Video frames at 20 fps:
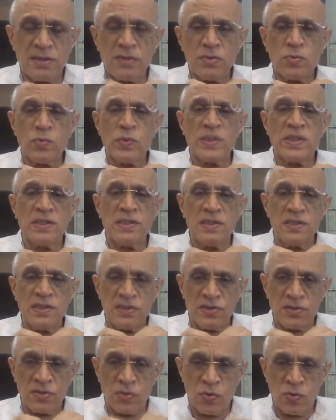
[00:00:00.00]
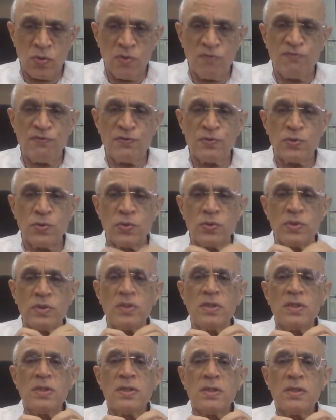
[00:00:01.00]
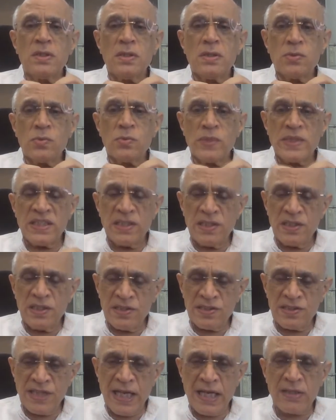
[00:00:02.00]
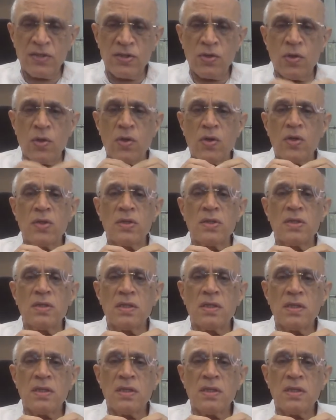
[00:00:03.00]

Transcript: whether it is good food, whether it is alcohol,